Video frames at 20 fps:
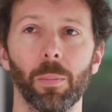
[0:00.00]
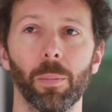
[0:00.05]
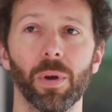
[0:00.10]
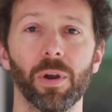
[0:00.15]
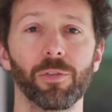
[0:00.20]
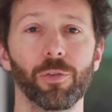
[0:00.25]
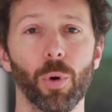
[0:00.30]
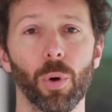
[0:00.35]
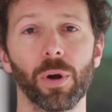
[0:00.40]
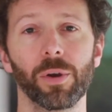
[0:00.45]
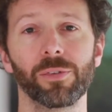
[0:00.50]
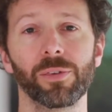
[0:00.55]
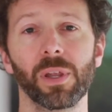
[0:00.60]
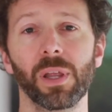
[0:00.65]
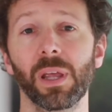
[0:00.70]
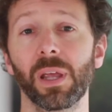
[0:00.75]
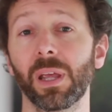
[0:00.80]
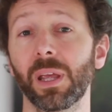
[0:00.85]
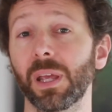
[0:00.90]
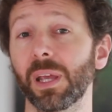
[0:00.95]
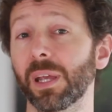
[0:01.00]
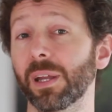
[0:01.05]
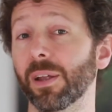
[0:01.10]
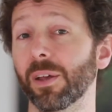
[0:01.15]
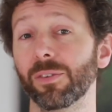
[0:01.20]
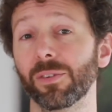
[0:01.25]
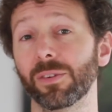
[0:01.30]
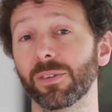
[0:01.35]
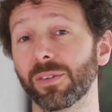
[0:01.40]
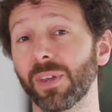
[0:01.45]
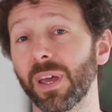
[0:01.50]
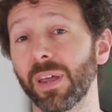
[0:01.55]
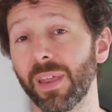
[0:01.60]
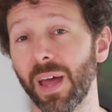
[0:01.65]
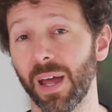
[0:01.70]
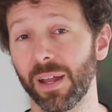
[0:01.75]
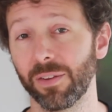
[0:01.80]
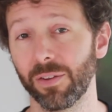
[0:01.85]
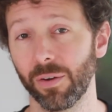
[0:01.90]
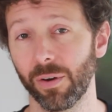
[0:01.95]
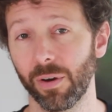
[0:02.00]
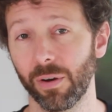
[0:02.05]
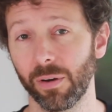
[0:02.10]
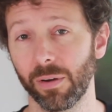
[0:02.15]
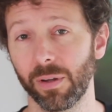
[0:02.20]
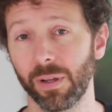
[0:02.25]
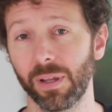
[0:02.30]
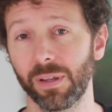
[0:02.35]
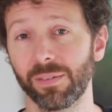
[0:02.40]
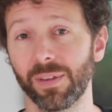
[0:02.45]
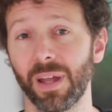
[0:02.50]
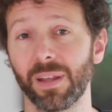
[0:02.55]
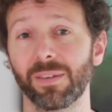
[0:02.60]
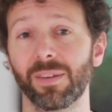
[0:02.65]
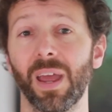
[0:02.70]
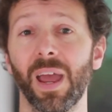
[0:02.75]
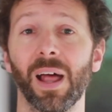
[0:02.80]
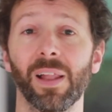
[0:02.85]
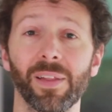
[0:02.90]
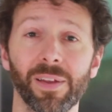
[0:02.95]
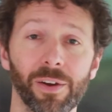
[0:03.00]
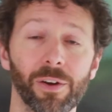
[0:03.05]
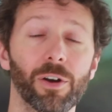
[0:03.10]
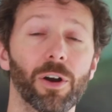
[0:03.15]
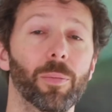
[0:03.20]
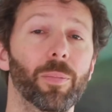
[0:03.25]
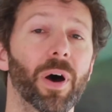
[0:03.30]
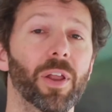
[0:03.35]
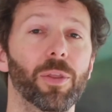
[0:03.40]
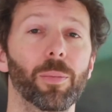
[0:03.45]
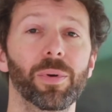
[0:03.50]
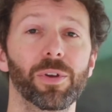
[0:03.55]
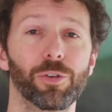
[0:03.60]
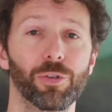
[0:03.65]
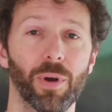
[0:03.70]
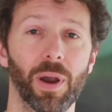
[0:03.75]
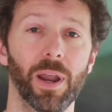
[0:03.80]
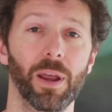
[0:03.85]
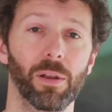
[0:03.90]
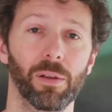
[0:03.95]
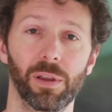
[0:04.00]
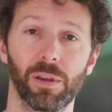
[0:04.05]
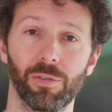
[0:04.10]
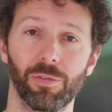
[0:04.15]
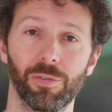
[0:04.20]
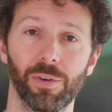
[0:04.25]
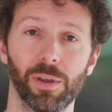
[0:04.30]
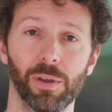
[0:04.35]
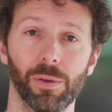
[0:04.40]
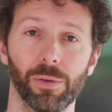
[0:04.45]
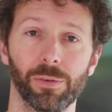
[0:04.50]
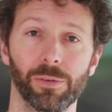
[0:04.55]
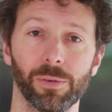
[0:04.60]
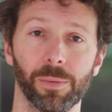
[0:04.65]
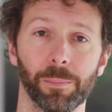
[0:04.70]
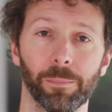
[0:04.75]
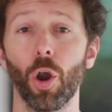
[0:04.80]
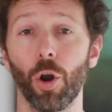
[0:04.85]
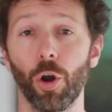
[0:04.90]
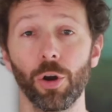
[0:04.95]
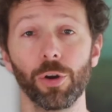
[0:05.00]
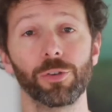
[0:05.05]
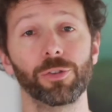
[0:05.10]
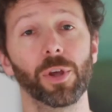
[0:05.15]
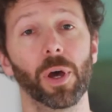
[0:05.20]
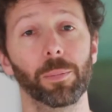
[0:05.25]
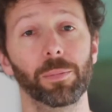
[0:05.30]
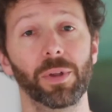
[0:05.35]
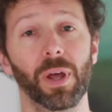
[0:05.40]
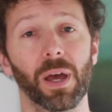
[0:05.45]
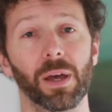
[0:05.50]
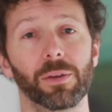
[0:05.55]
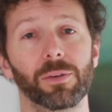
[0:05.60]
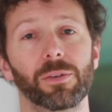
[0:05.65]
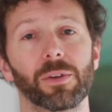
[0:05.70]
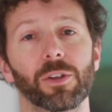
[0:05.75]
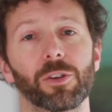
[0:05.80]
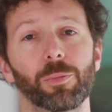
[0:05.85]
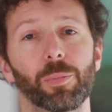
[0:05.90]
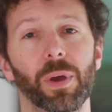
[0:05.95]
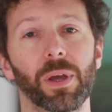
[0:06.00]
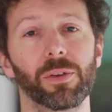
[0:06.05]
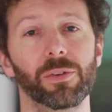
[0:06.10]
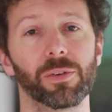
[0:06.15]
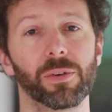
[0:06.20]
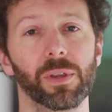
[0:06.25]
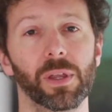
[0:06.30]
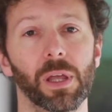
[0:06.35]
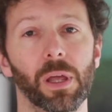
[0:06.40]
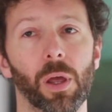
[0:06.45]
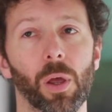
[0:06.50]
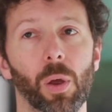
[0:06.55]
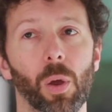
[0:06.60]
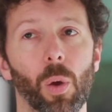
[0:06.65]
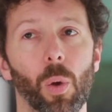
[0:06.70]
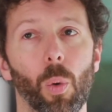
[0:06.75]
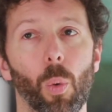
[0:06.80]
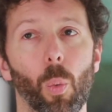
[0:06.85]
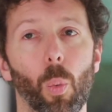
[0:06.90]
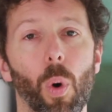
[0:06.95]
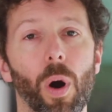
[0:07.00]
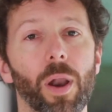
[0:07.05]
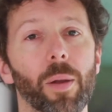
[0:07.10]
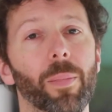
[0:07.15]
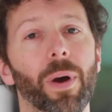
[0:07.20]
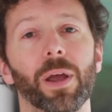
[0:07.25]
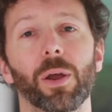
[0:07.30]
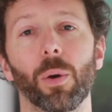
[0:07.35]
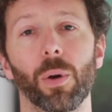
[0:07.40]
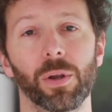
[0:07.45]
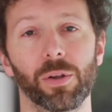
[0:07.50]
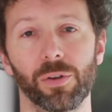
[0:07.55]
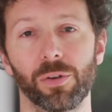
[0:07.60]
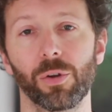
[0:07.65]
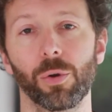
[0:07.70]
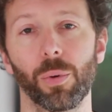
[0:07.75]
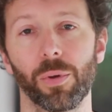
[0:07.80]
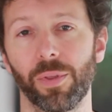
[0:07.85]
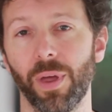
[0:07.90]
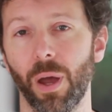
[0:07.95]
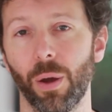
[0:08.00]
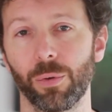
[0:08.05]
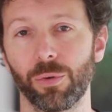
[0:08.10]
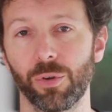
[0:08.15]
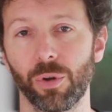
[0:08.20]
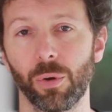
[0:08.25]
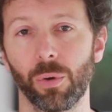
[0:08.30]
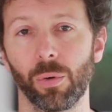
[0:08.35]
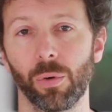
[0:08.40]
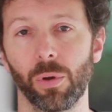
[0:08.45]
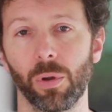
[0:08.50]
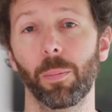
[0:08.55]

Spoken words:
But of course, he doesn't say that to her. He's not telling her about the betrayal he feels. Her subtext is basically, what am I going to do without you?